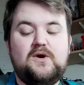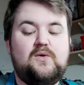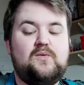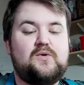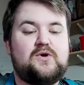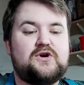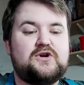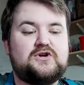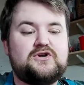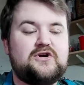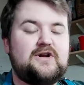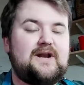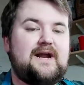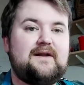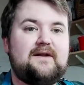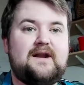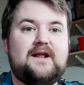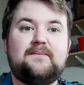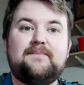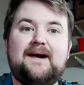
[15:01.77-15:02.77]
we're gonna cut
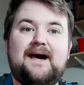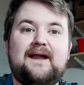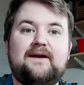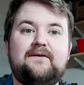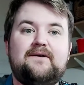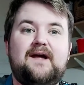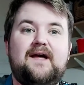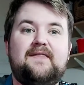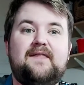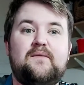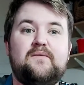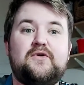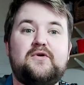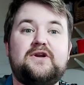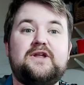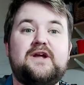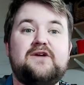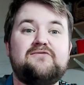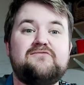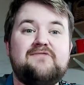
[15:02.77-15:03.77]
out a little pattern, and then we're
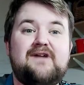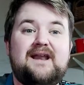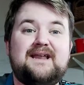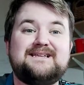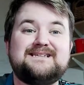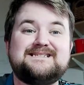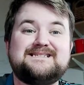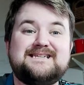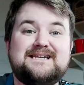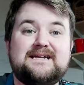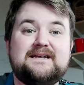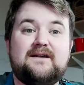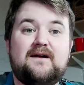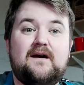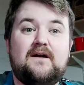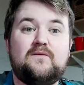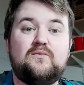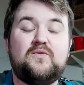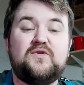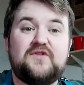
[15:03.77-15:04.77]
gonna get ready to stick it
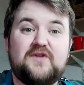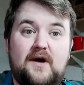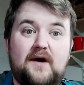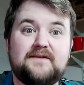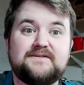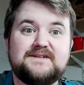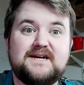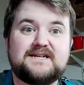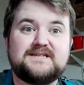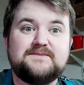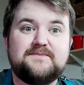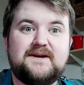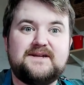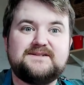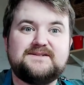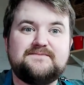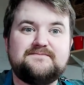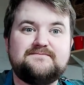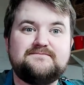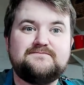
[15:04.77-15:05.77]
on with contact cement.